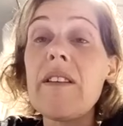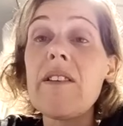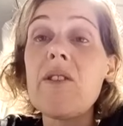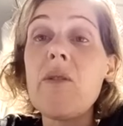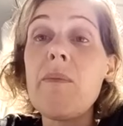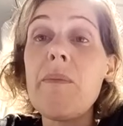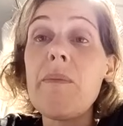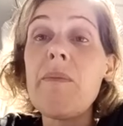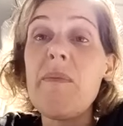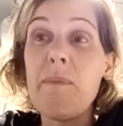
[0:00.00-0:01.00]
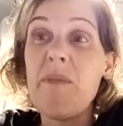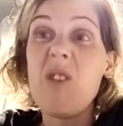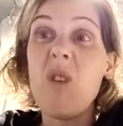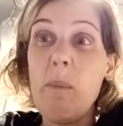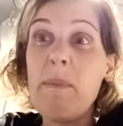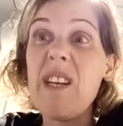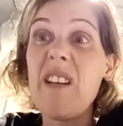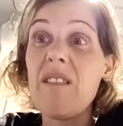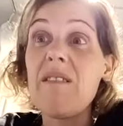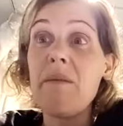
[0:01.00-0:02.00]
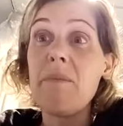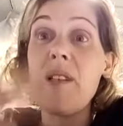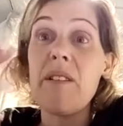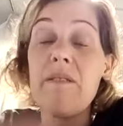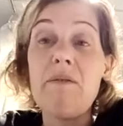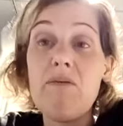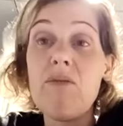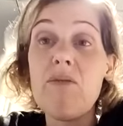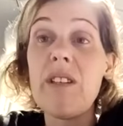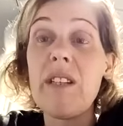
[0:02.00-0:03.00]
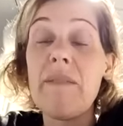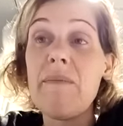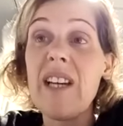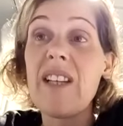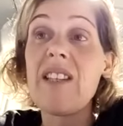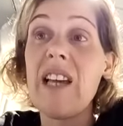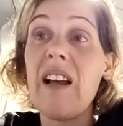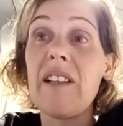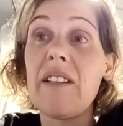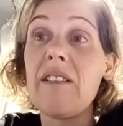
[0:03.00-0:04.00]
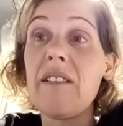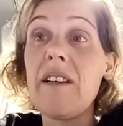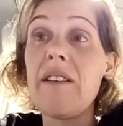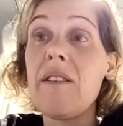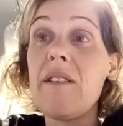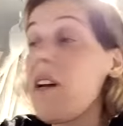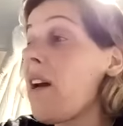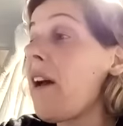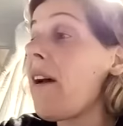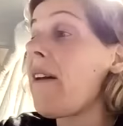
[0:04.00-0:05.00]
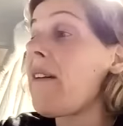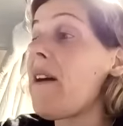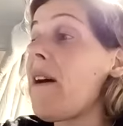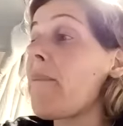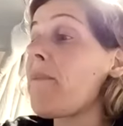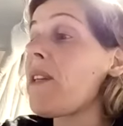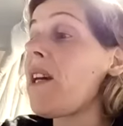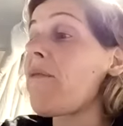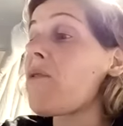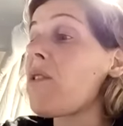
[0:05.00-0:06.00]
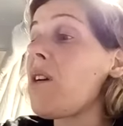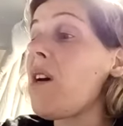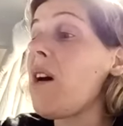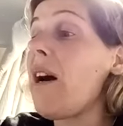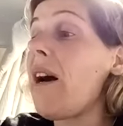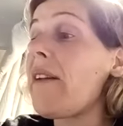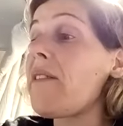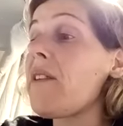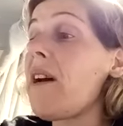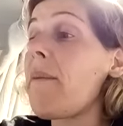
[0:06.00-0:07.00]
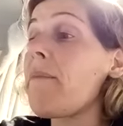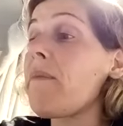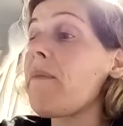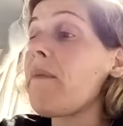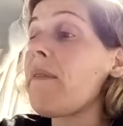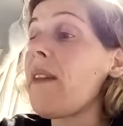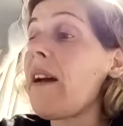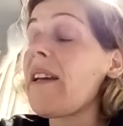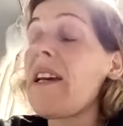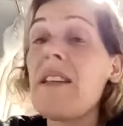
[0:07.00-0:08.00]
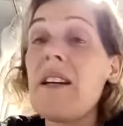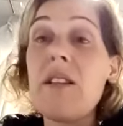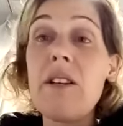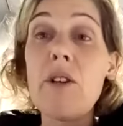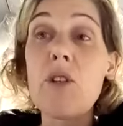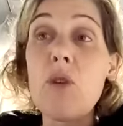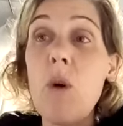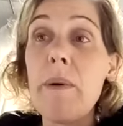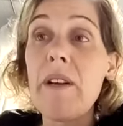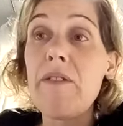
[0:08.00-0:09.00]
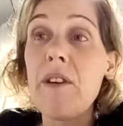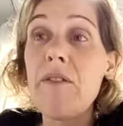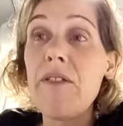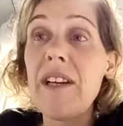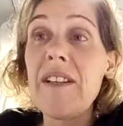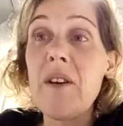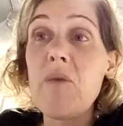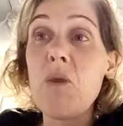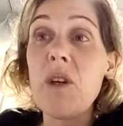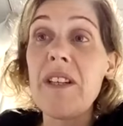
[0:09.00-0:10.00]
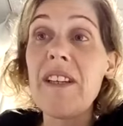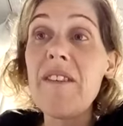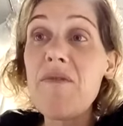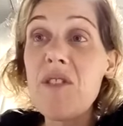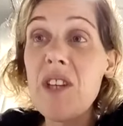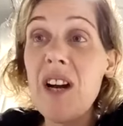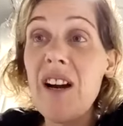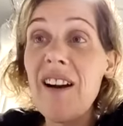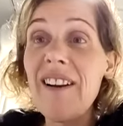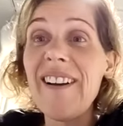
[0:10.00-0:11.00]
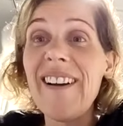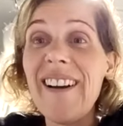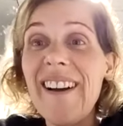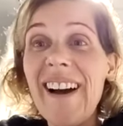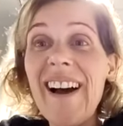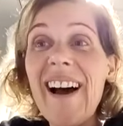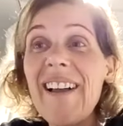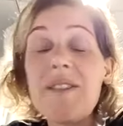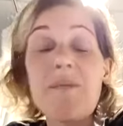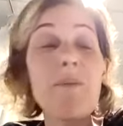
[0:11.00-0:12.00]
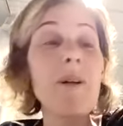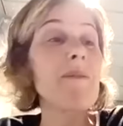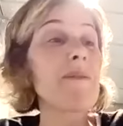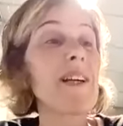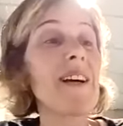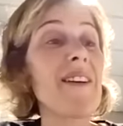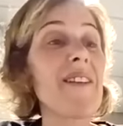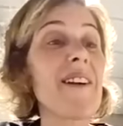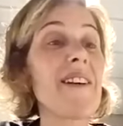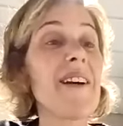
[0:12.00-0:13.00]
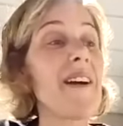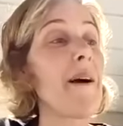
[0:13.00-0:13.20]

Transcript: that you'll, you know, be really excelling in gifts. And I guess that's another topic for finding out what your gifts are. That's probably another